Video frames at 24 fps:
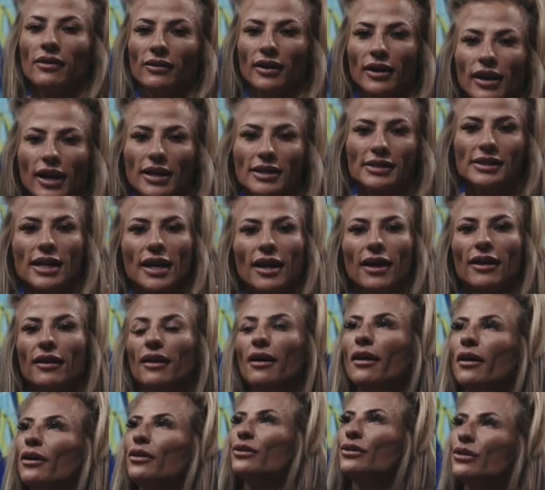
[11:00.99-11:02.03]
Like I
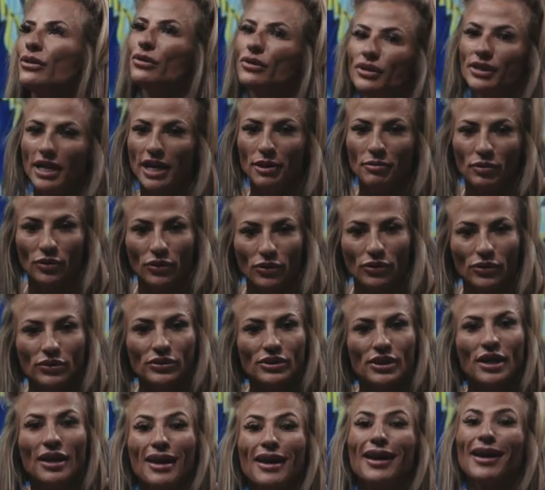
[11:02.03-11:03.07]
said, 2
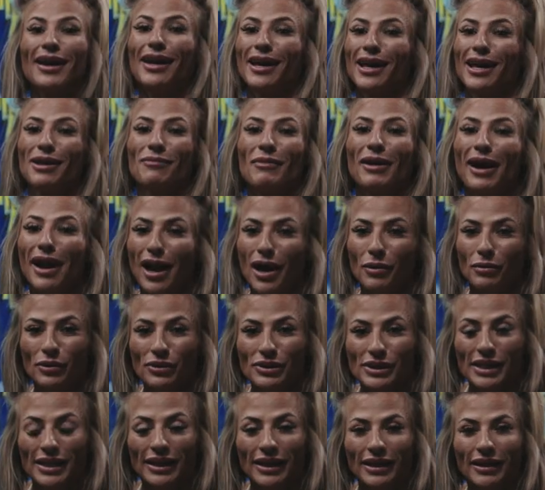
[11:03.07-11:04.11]
staples in my ab
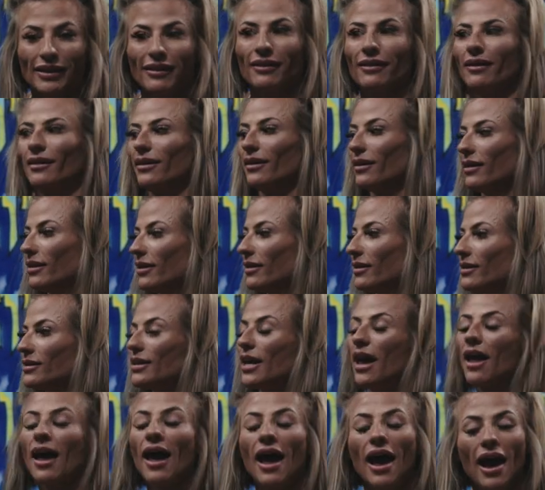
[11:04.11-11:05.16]
routine
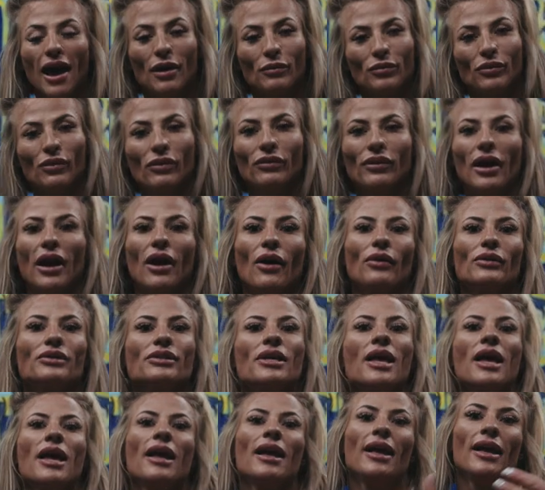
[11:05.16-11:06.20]
is ab
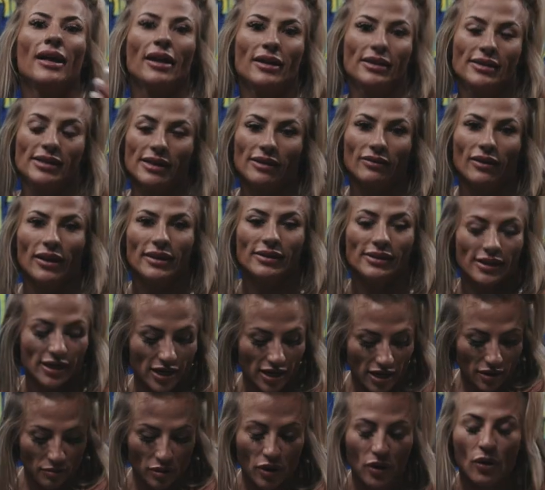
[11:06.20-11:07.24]
rollouts and decline
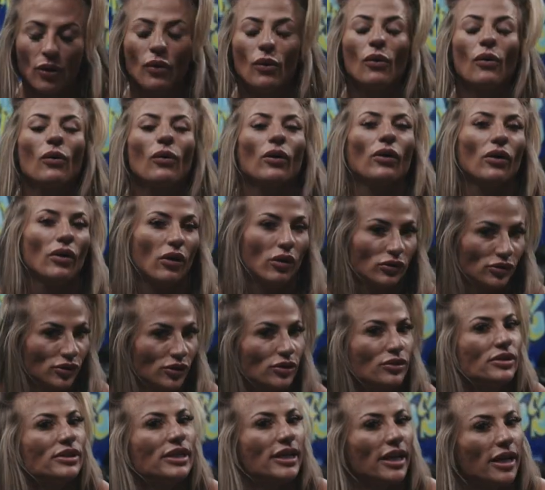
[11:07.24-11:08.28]
sit-up, or I'll
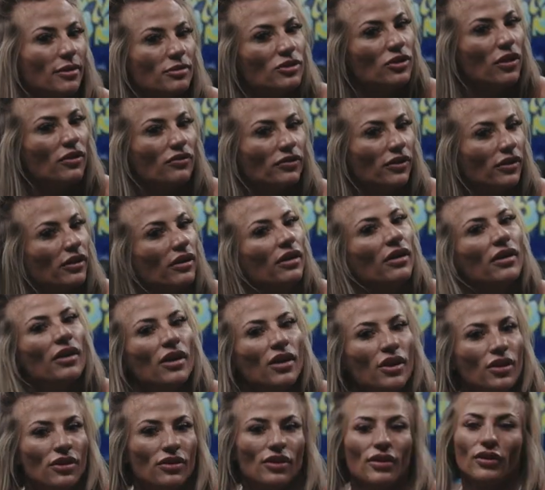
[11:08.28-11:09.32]
do sit-ups off the
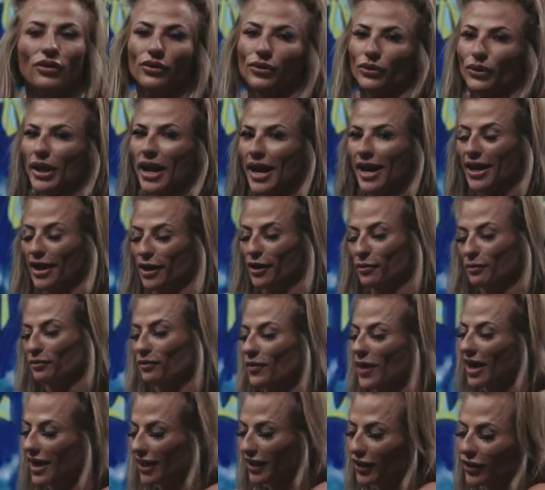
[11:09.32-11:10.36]
glute
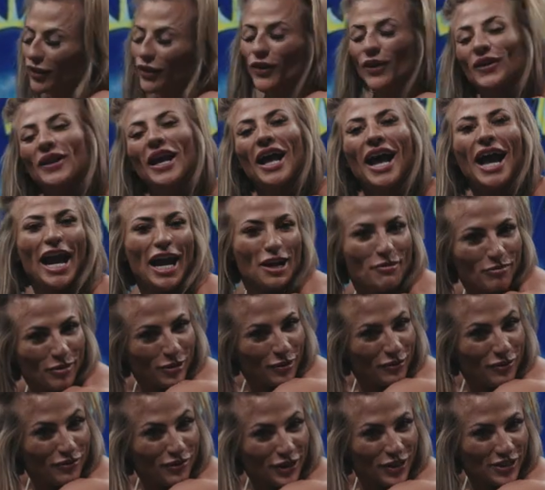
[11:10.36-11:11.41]
ham, little
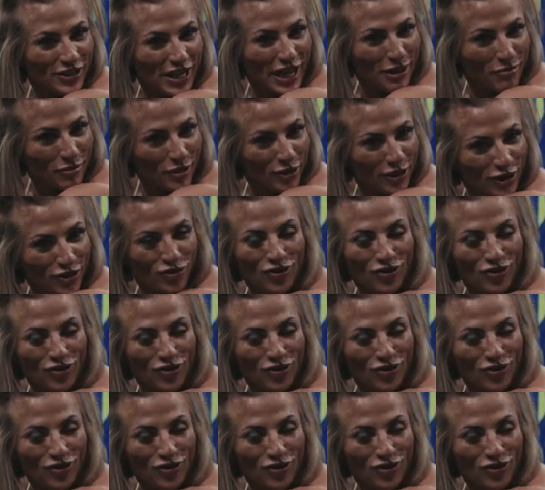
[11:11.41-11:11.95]
hyper, reverse hyper